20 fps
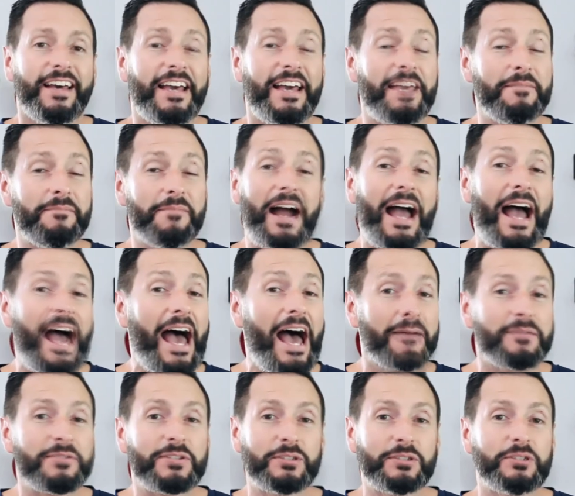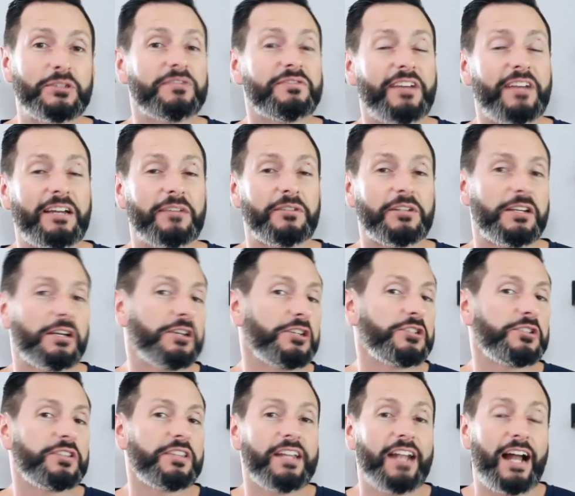my absolute favorite
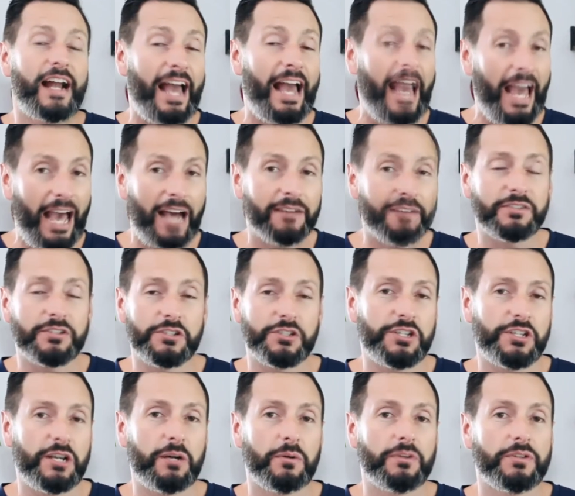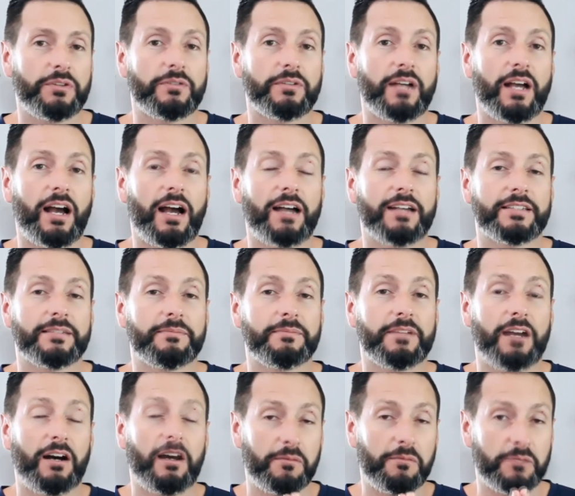dish that I have to share with you guys, and
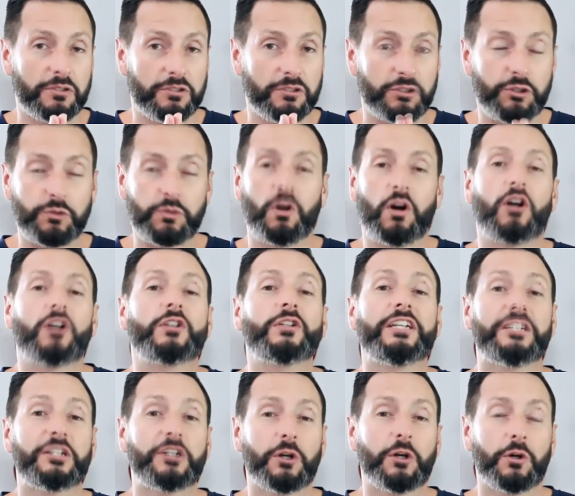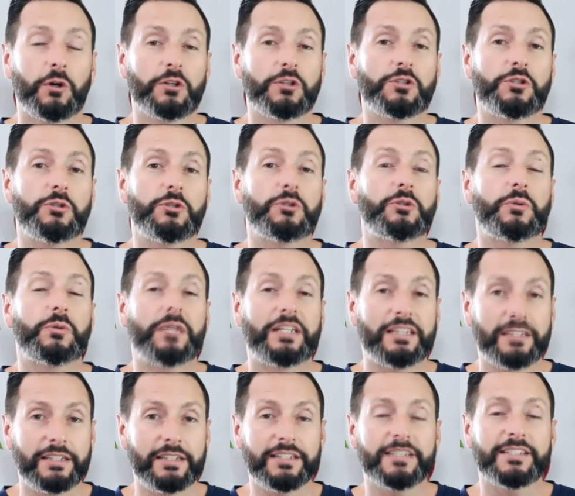I would strongly encourage you to at
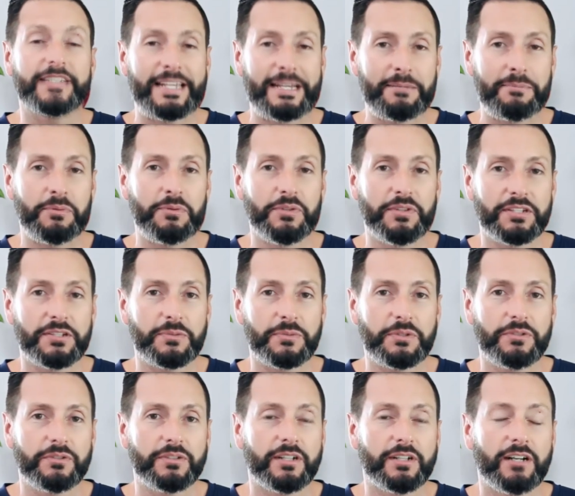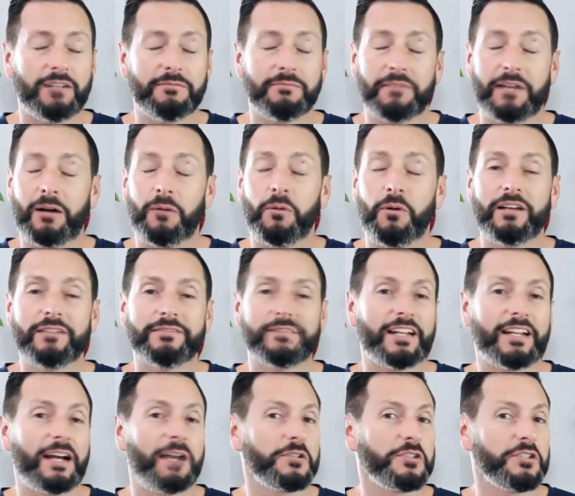least sample this when you come. My wife
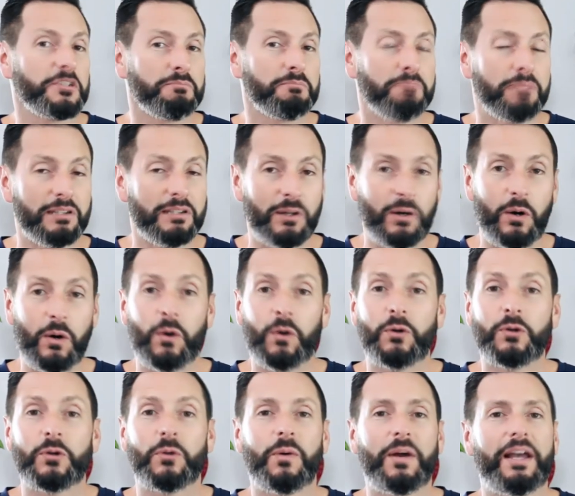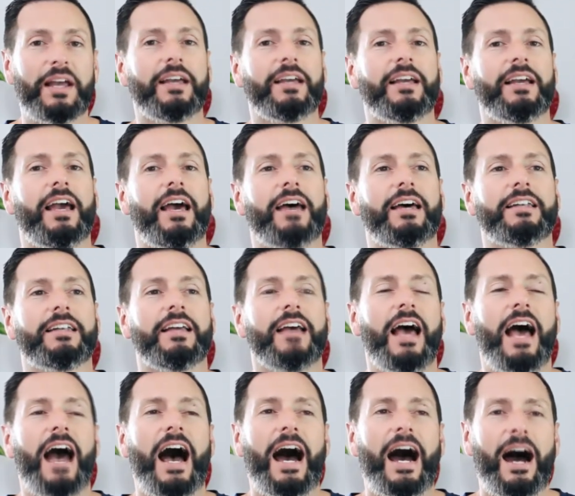and I were just blown away at
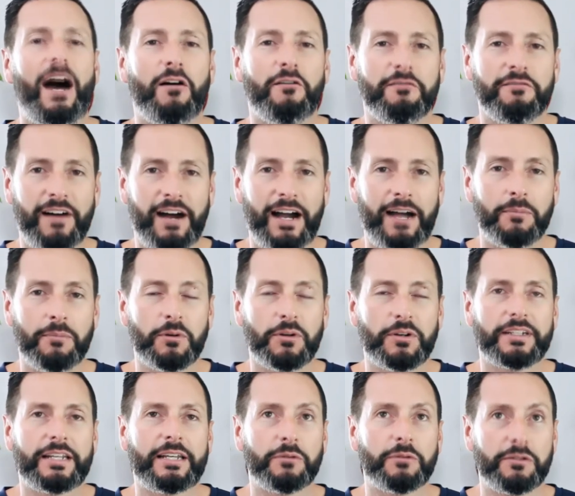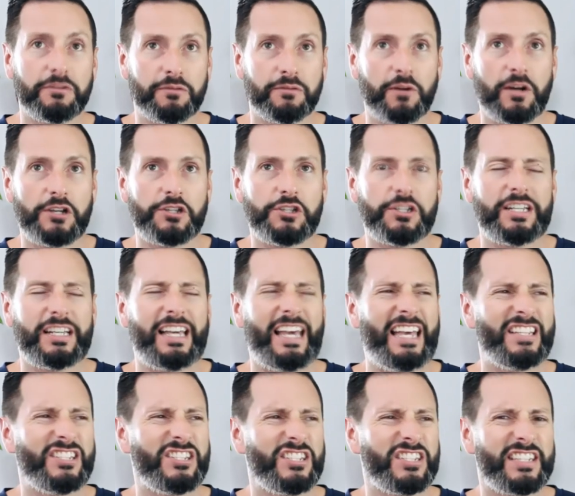how vibrant and refreshing
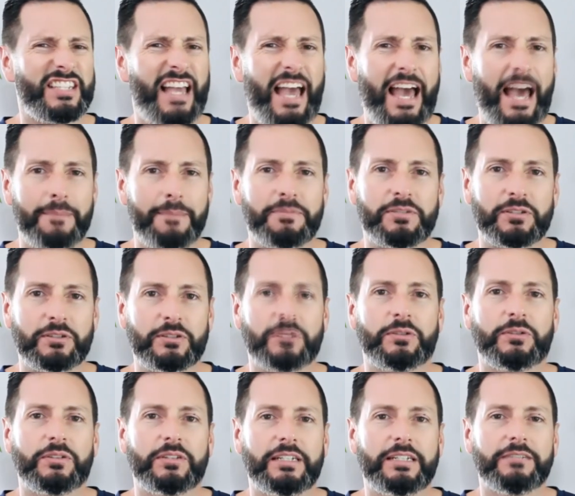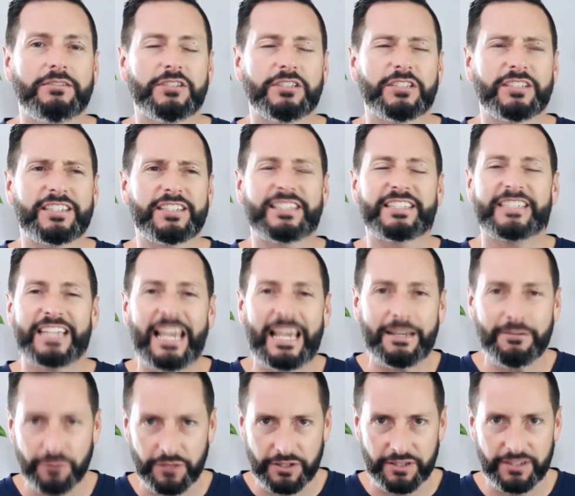and just absolutely just
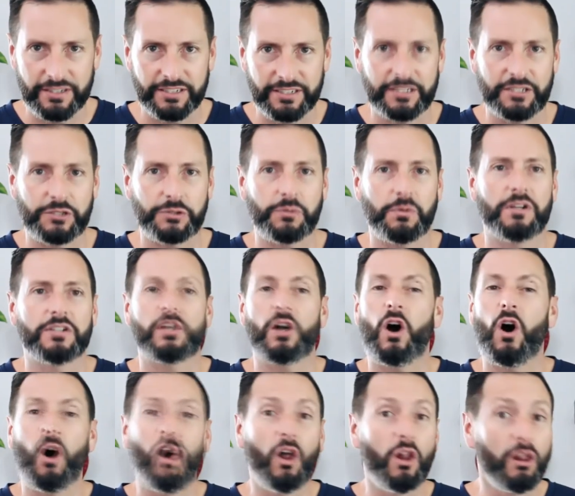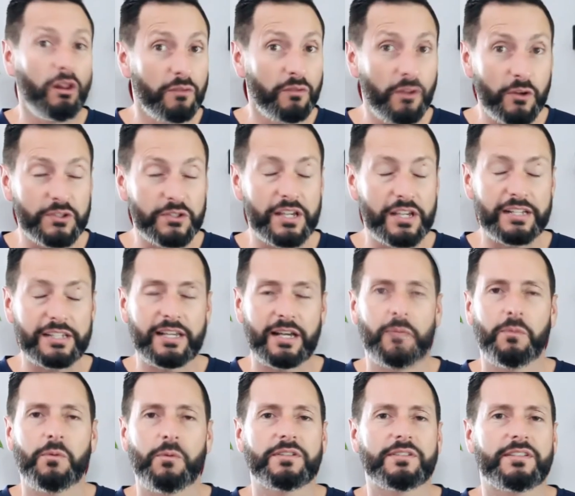savory this dish was. All of those things
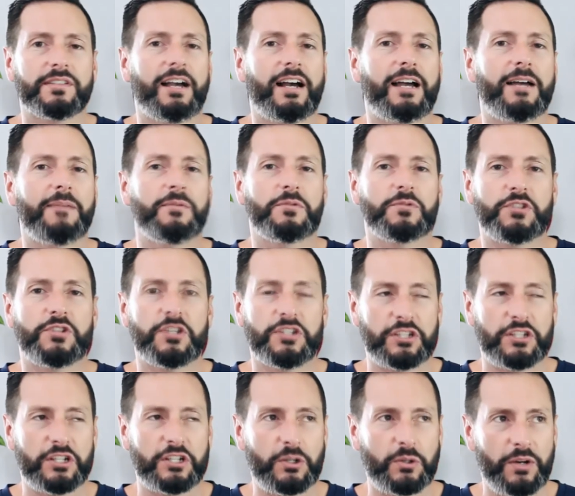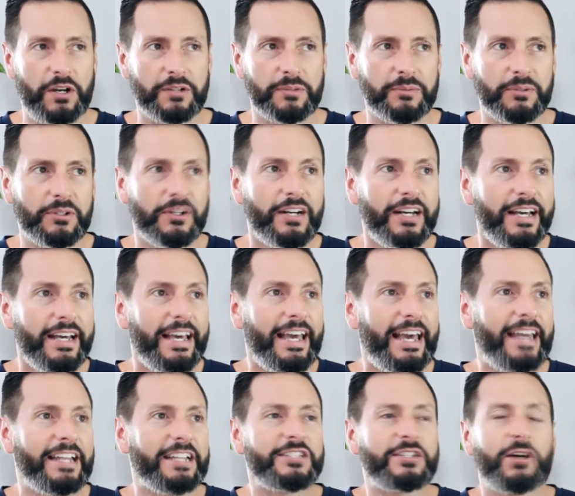at one time. It was just incredible.
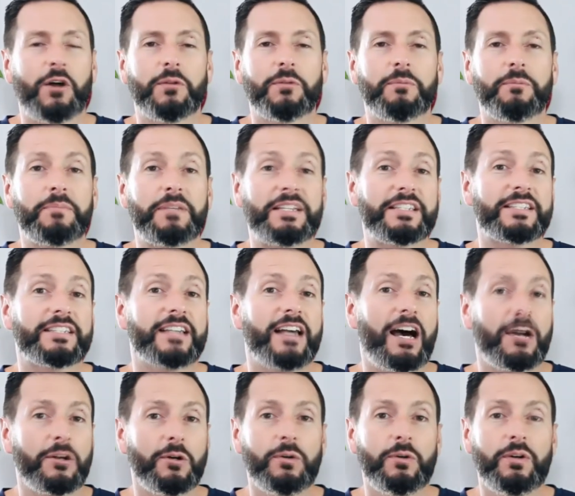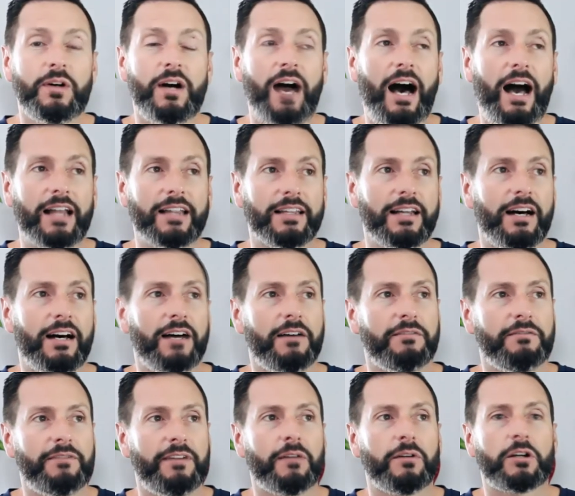And it's called Pisado a la
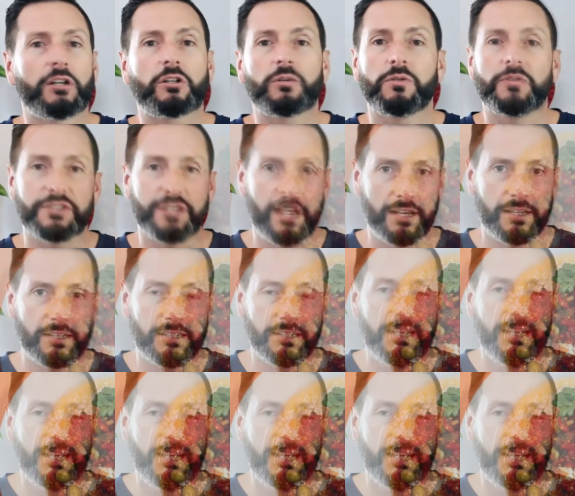Veracruzana.